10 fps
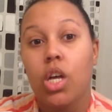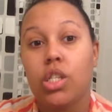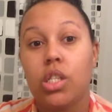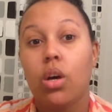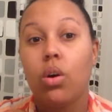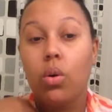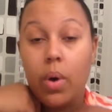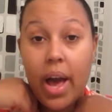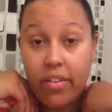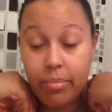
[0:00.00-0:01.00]

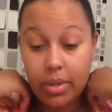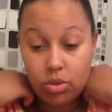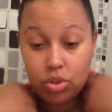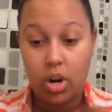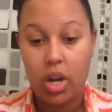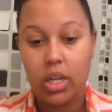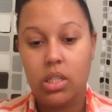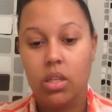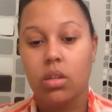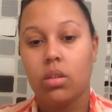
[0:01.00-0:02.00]
So I've been trying
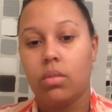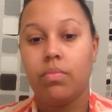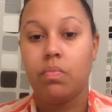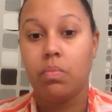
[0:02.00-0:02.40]
to